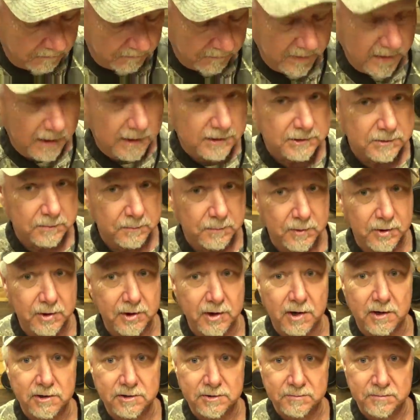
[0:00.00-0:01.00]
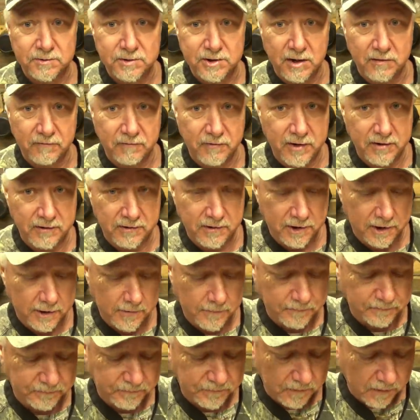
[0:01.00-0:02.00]
that's some pretty awesome stuff right
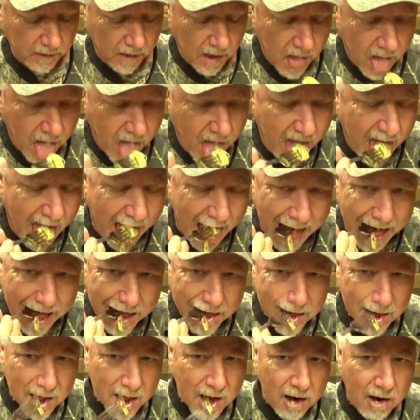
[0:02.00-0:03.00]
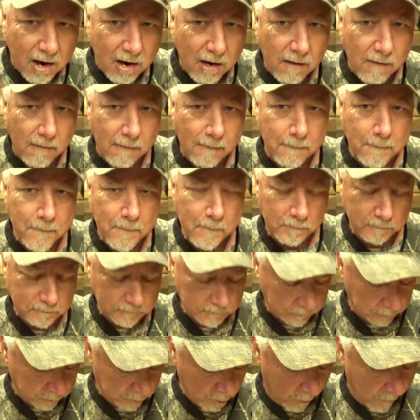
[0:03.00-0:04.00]
there. Oh,
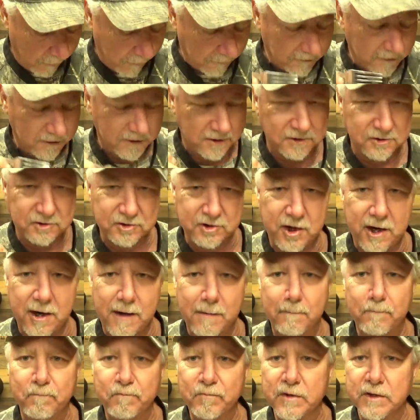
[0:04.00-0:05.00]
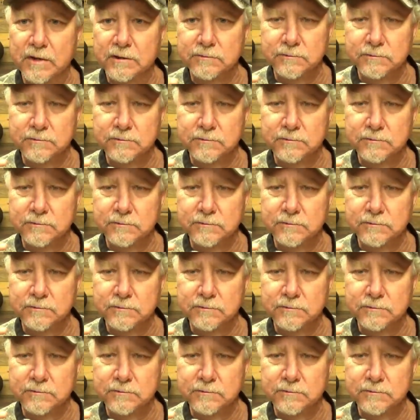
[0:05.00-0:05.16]
I can't stop.